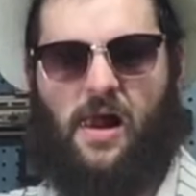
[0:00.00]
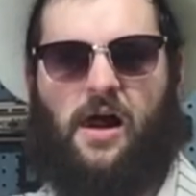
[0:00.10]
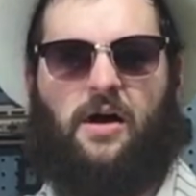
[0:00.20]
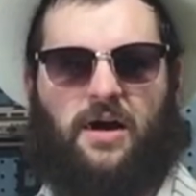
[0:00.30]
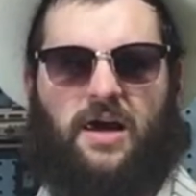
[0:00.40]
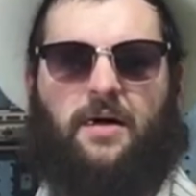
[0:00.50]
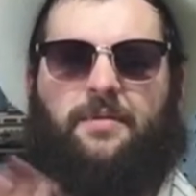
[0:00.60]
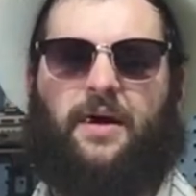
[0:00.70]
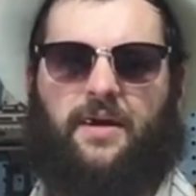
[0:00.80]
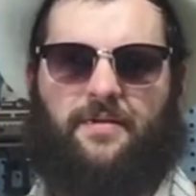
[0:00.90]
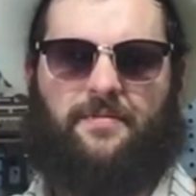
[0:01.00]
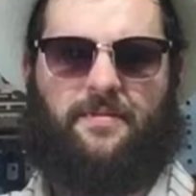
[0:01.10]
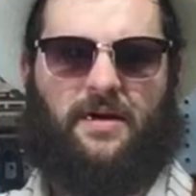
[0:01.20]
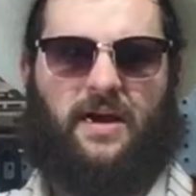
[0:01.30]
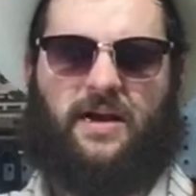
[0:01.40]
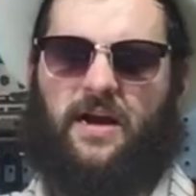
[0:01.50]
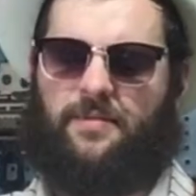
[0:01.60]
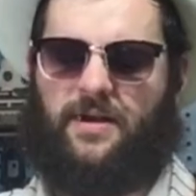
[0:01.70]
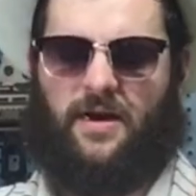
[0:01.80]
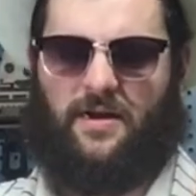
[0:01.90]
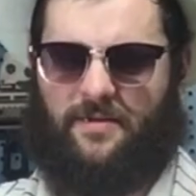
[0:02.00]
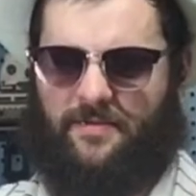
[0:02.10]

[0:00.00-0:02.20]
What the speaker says: Alright, I'm done. I gotta be done.